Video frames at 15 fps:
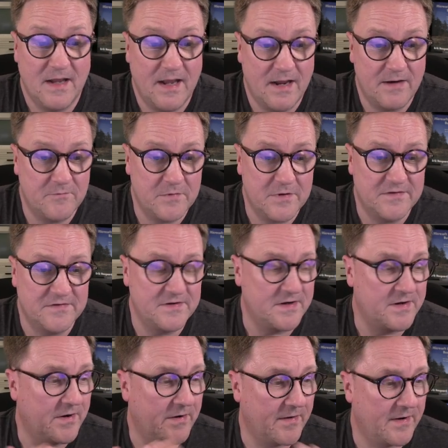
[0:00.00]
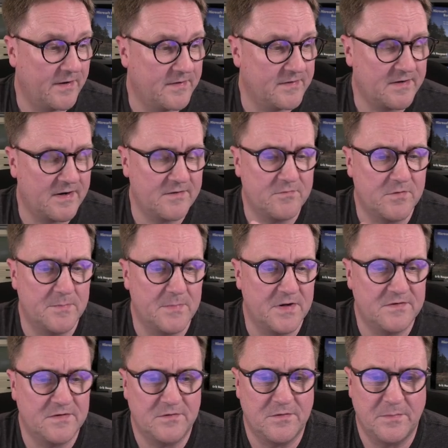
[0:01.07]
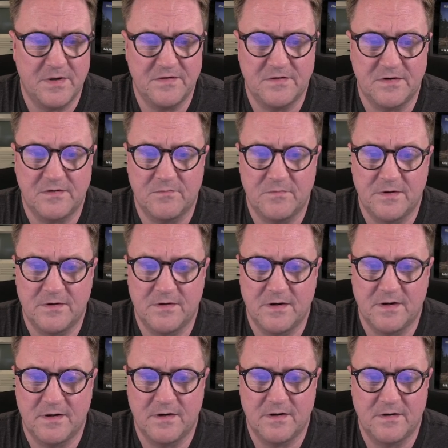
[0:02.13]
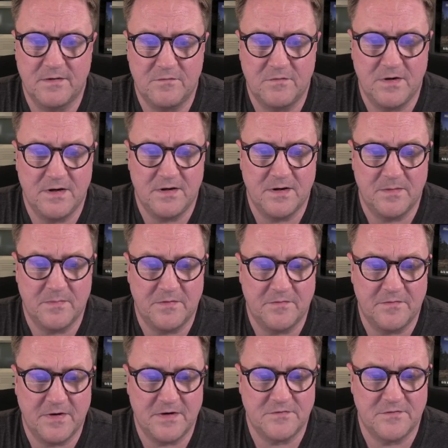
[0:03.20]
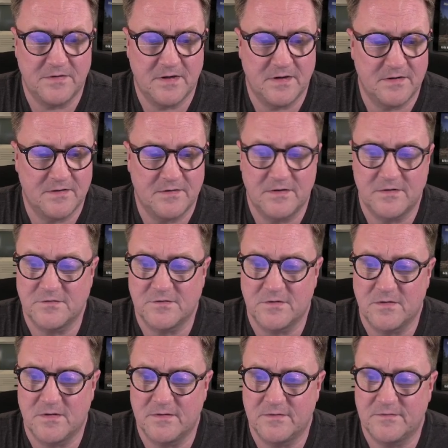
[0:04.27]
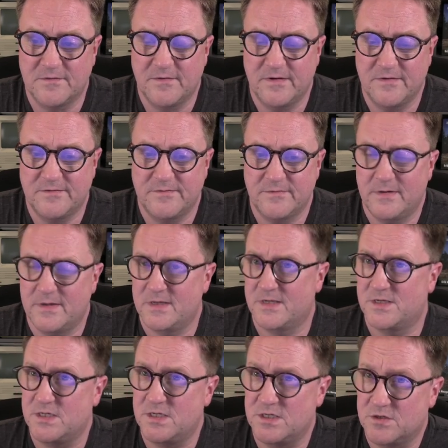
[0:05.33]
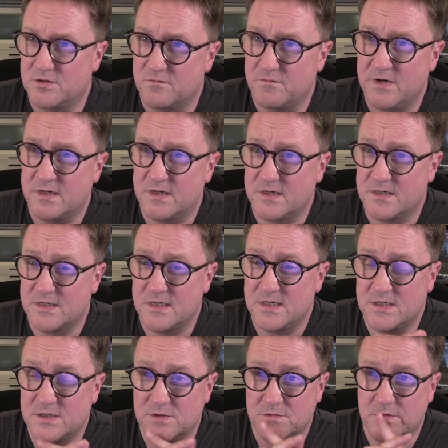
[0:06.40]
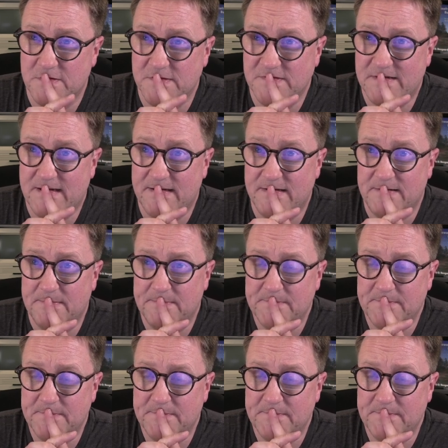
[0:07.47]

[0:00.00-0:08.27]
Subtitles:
And we can see here that in this case we're mixing domestic with freight and manufacturing and so on. So it's easy to read, it's easy to understand.